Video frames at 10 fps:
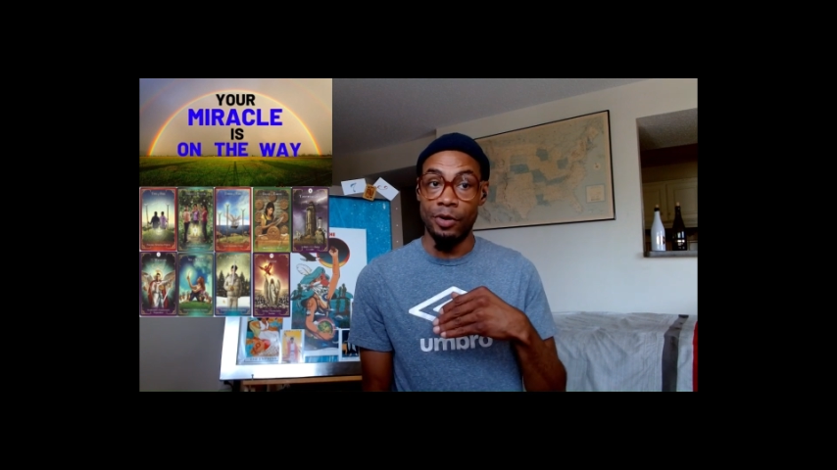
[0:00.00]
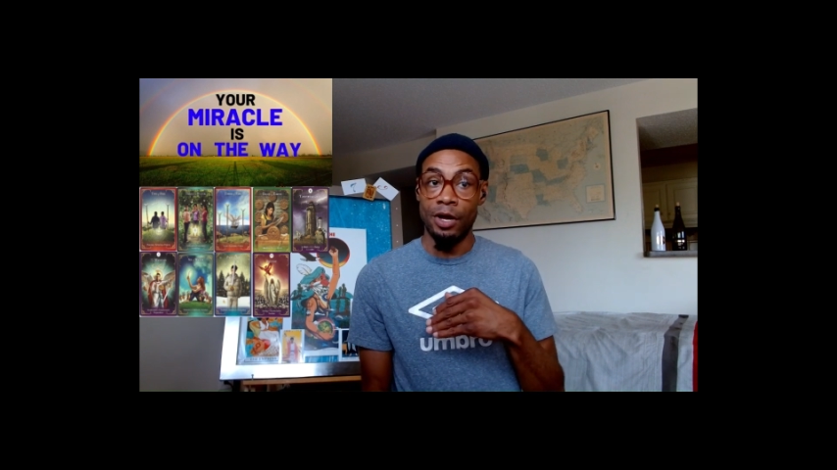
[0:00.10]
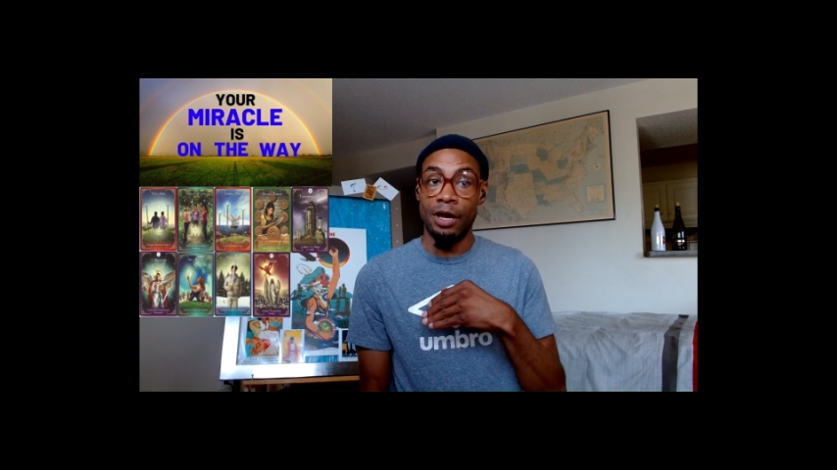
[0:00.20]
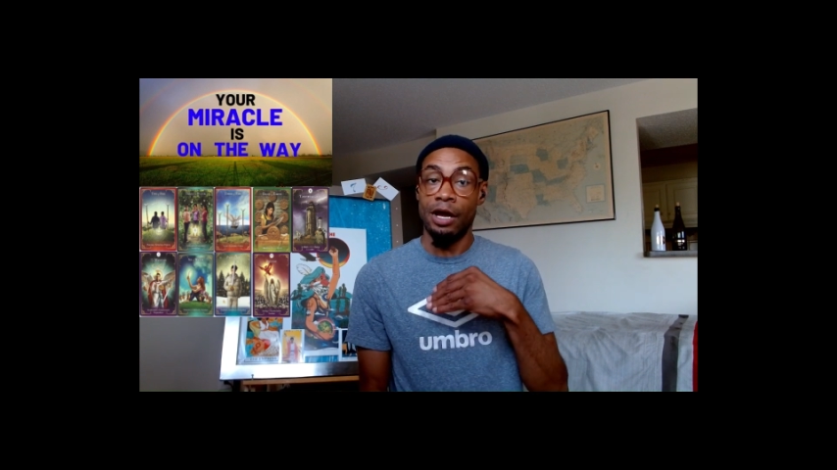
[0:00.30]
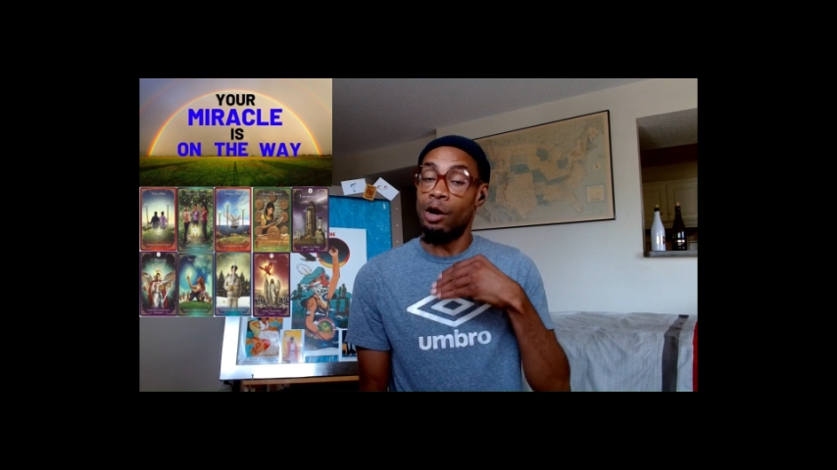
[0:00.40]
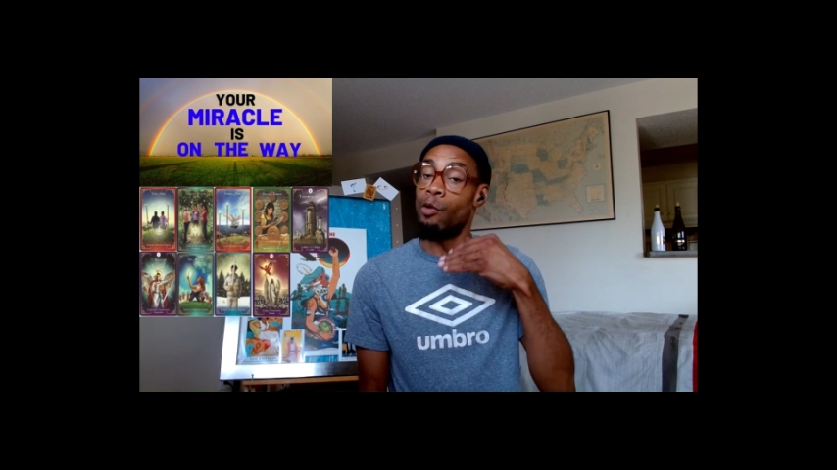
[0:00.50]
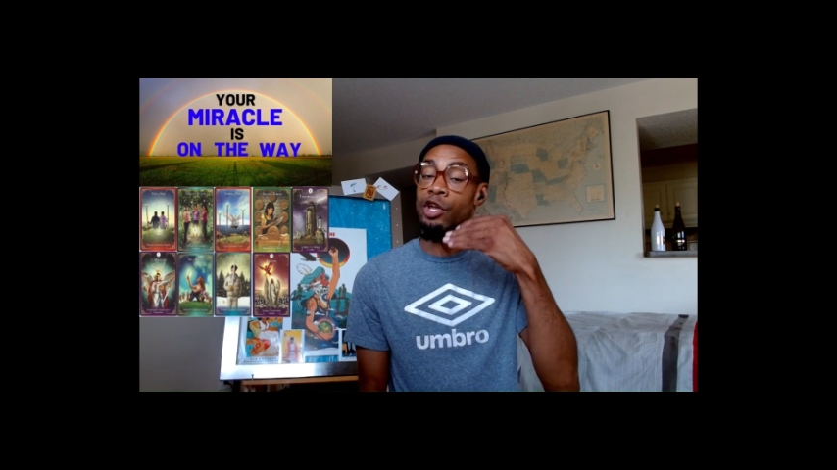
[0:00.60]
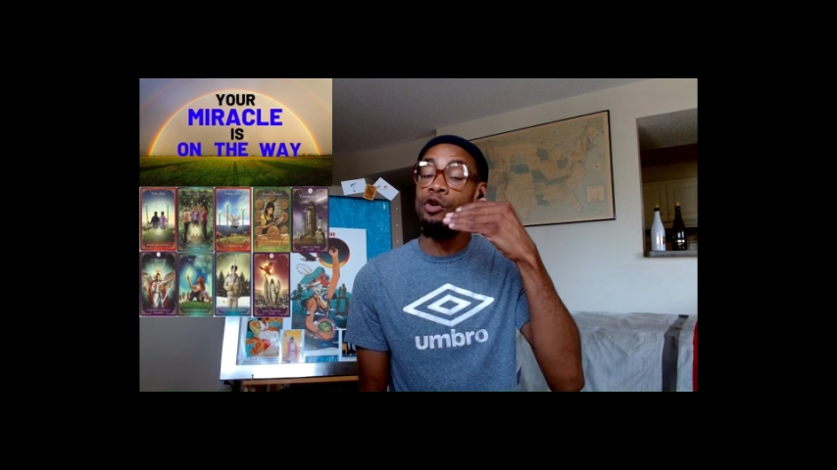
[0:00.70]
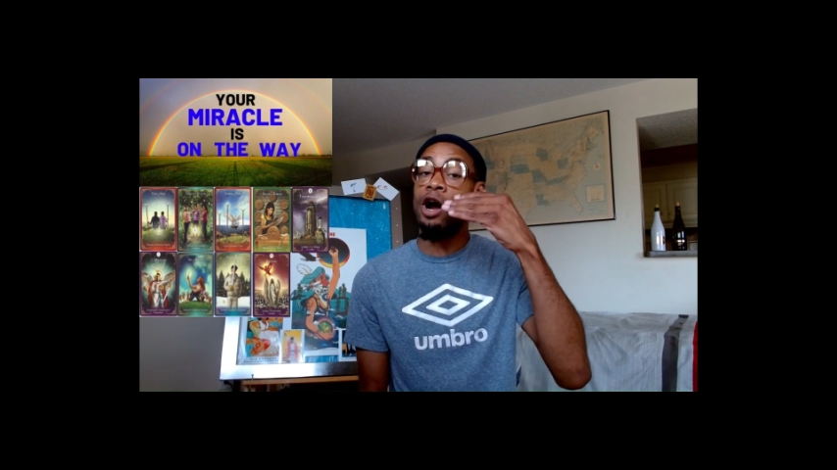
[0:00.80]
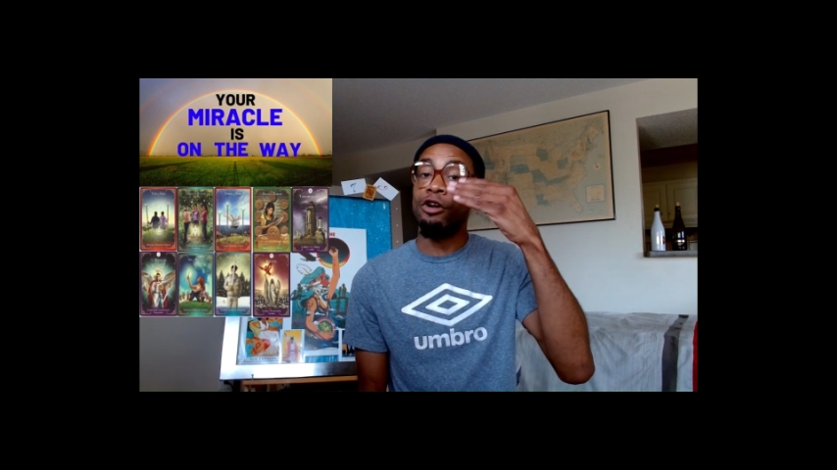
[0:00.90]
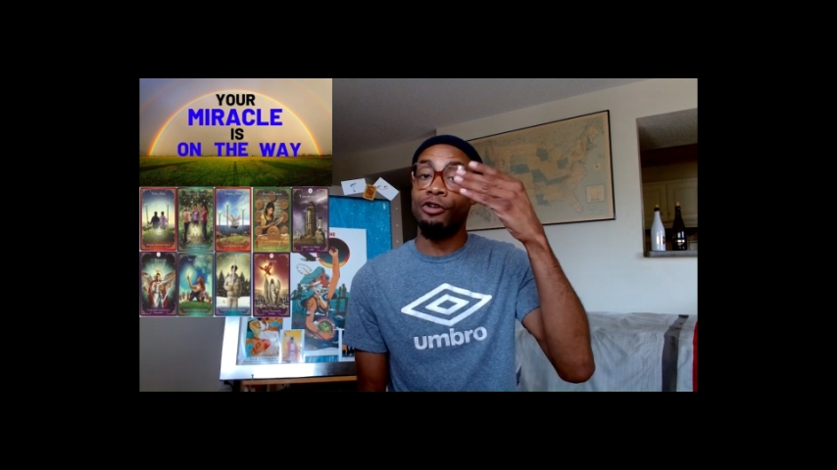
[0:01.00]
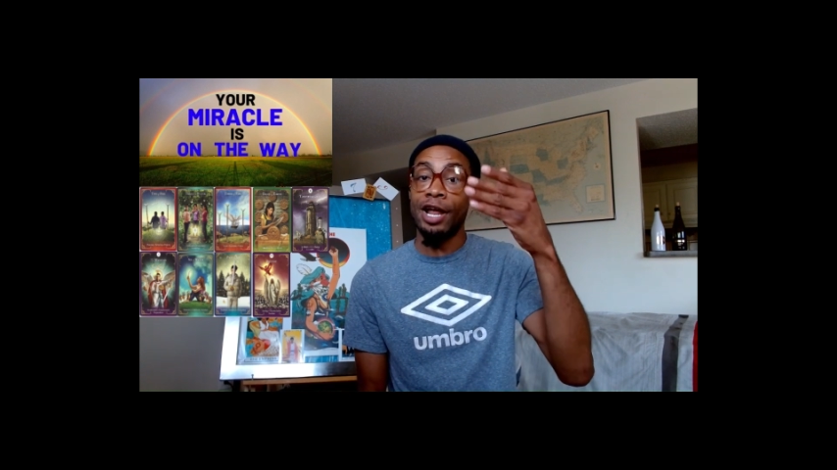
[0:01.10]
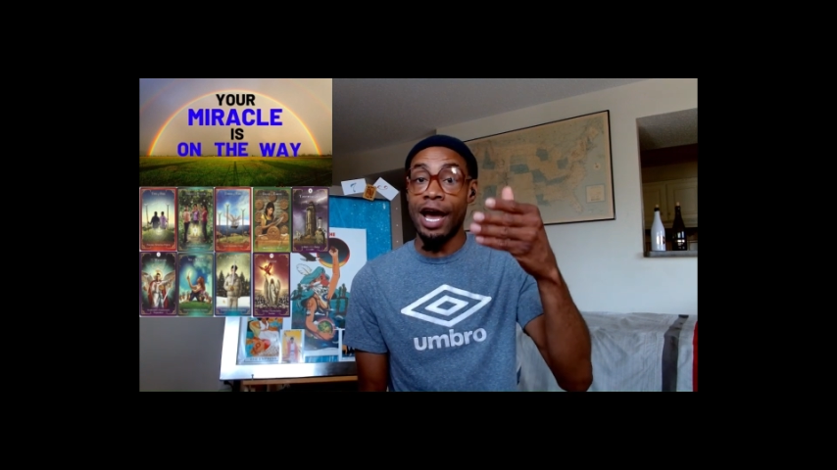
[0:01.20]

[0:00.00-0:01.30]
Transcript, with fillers: where you are now